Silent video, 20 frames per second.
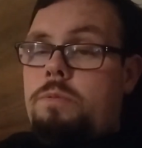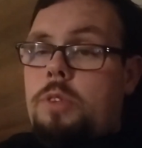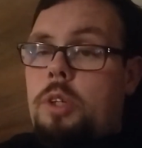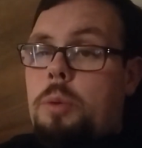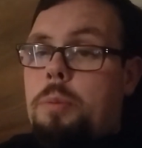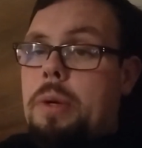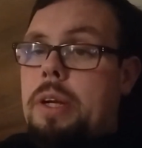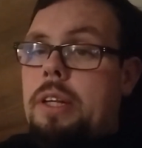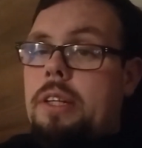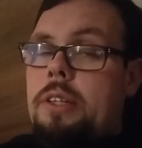
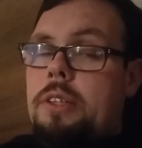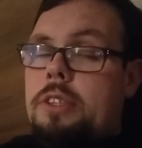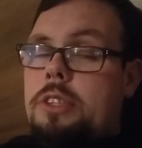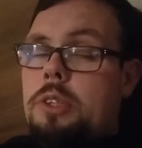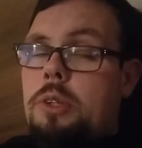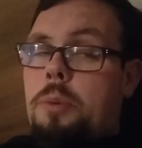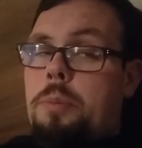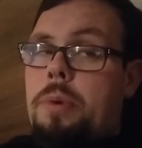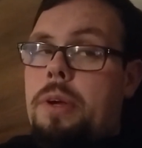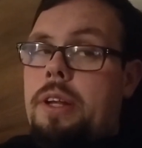your opinion is
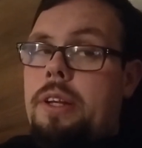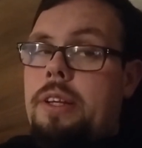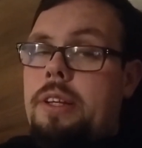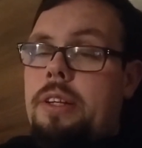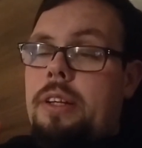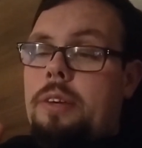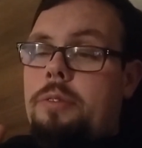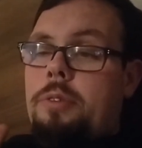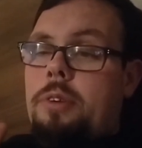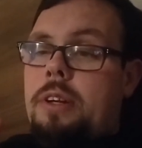your
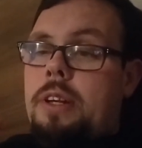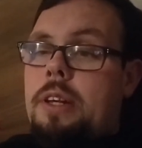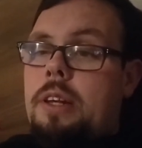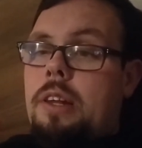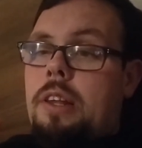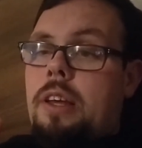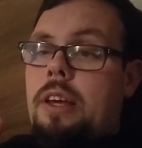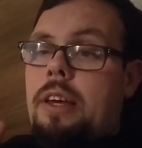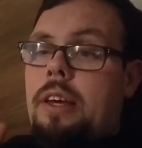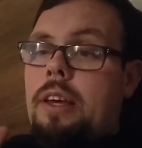opinion. If you
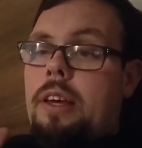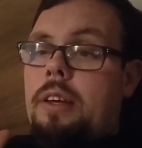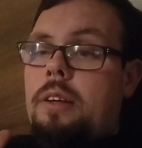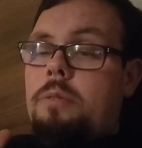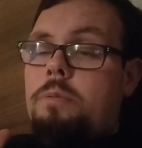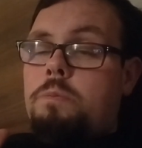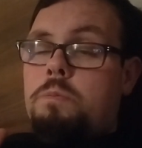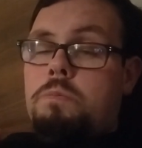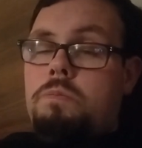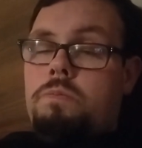didn't like
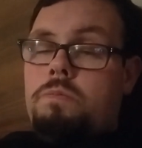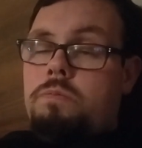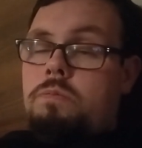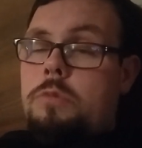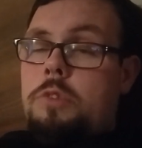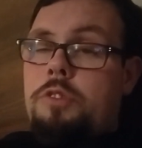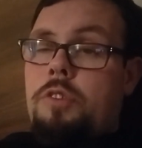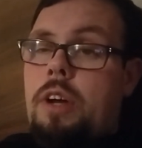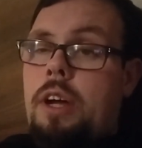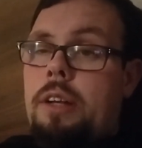it,
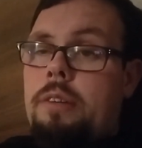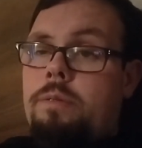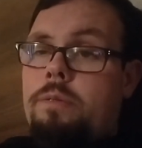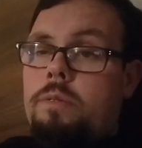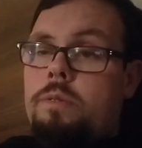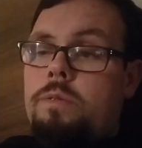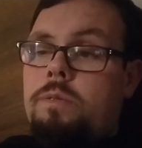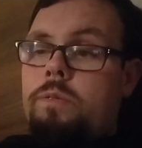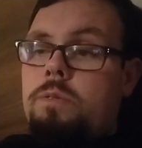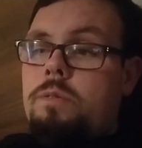it's fine.
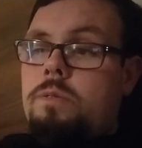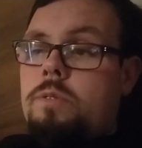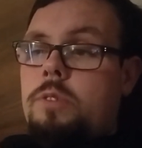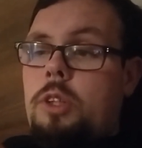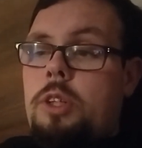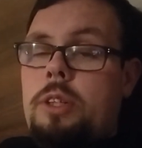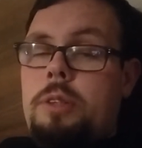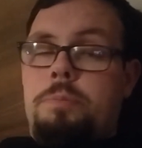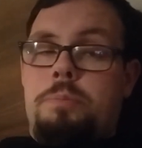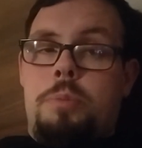
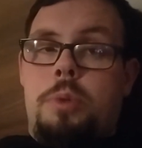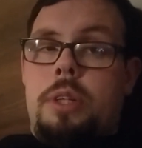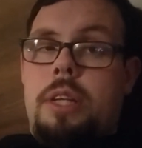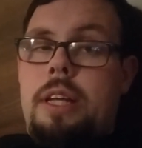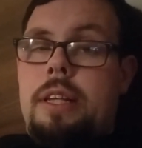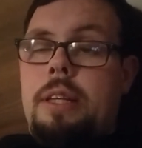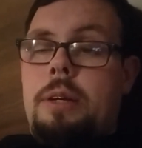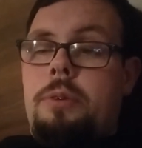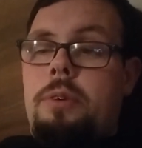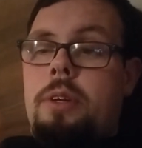You can put
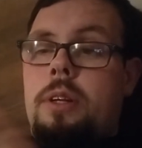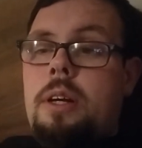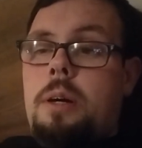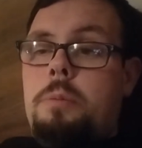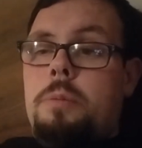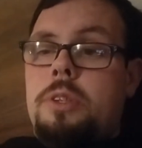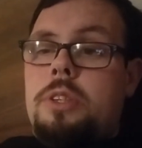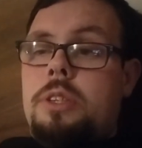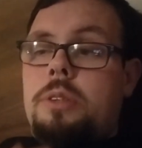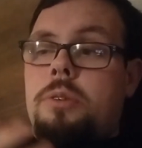that down in the
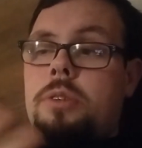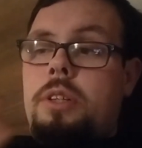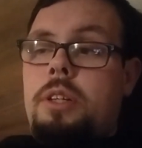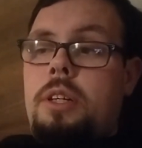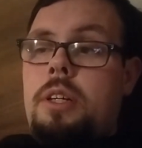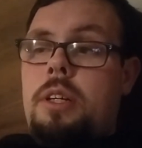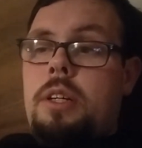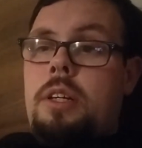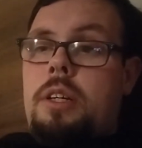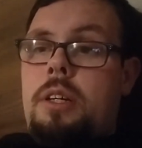comments and
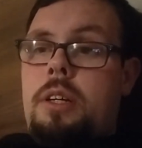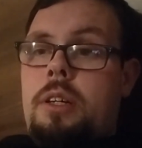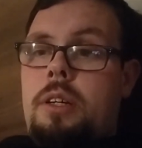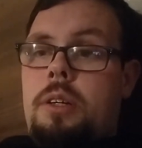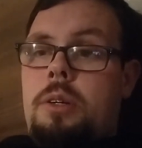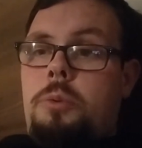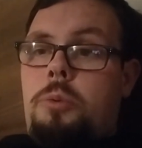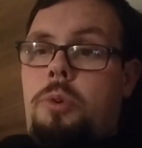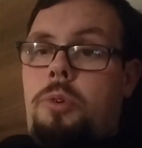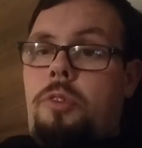
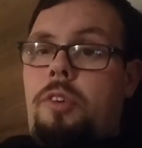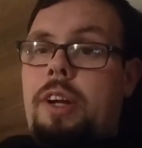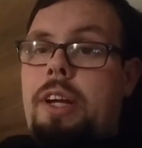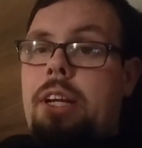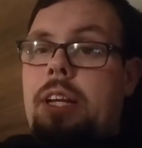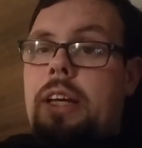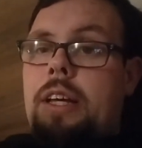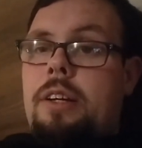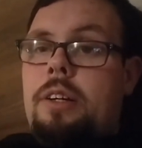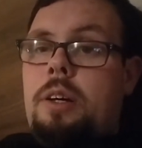we'll
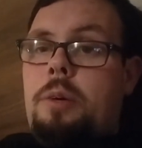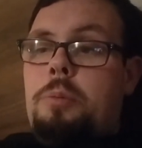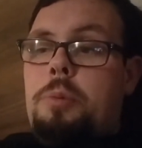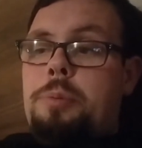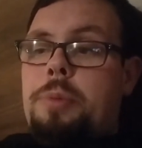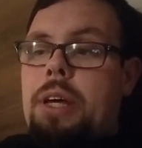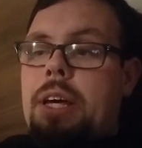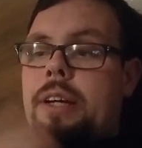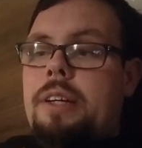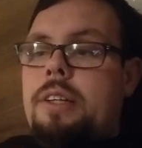read it and
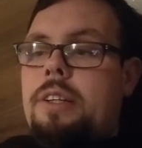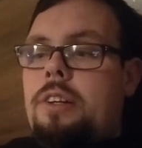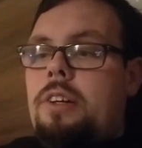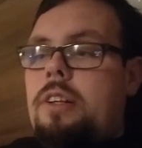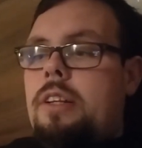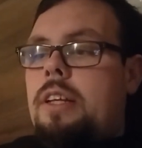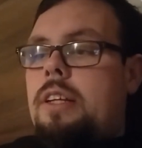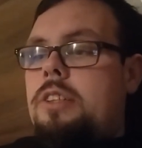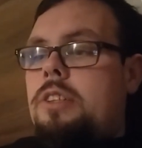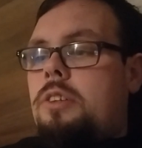comment back and
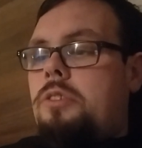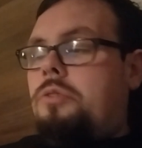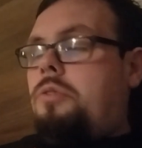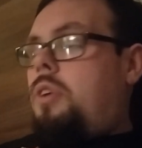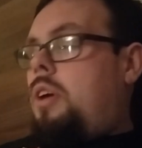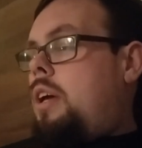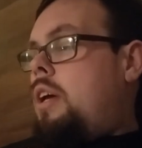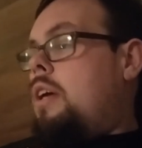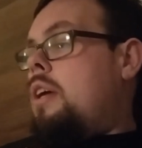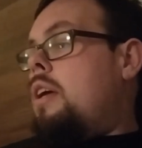all that
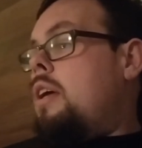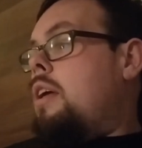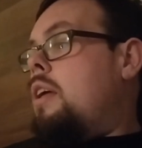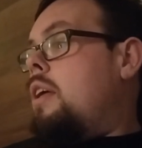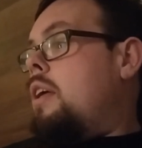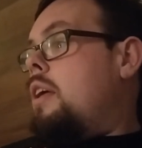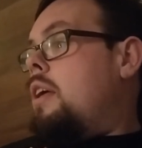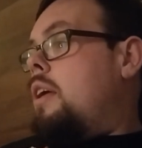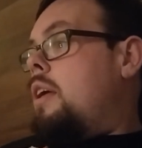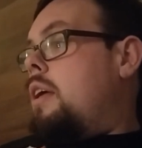stuff.
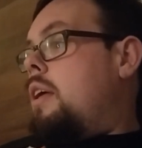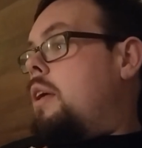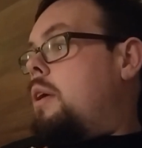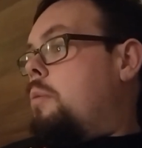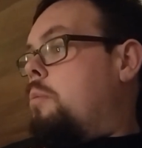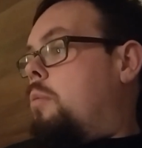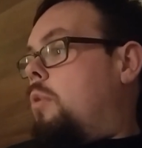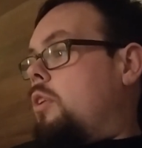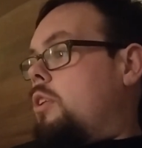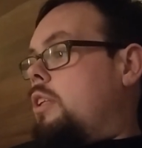
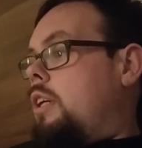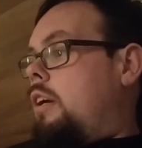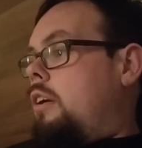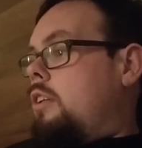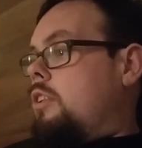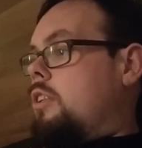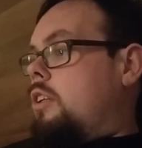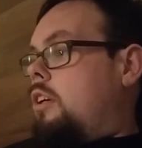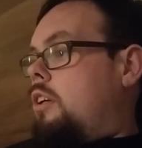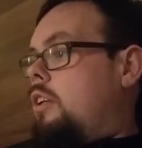But
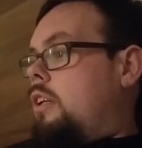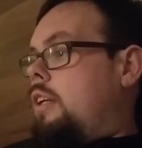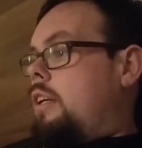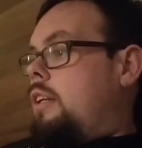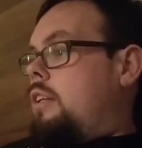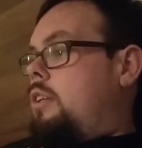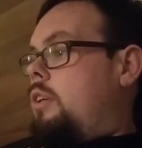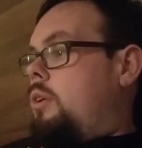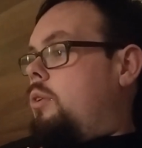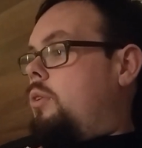Sarah's
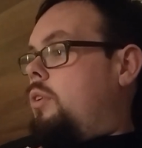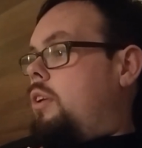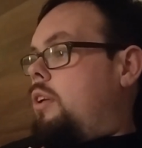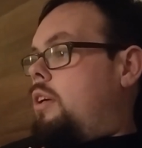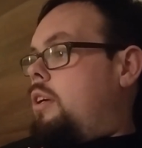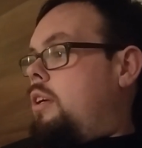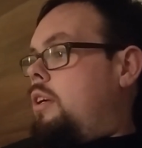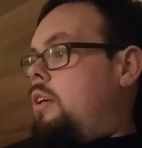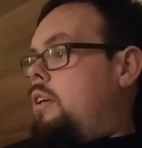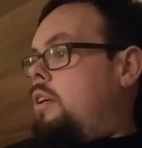currently doing,
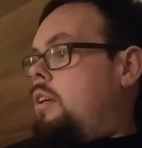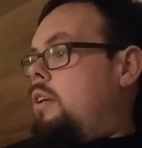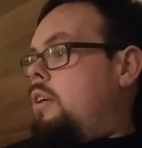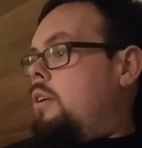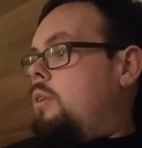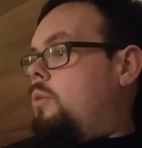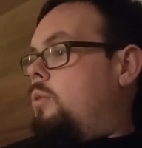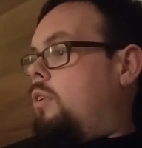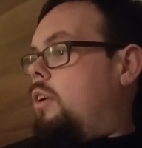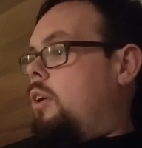
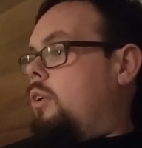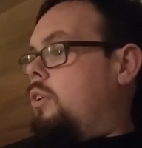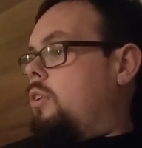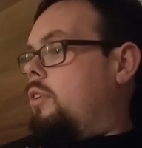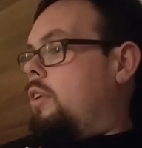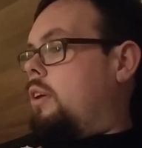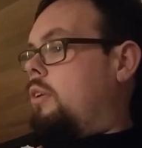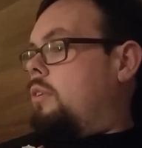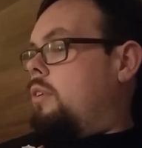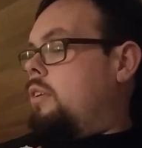what are you
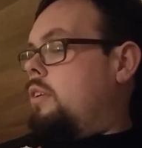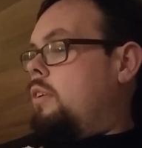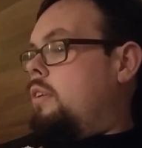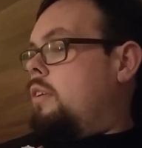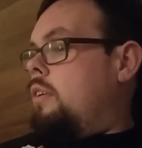doing now?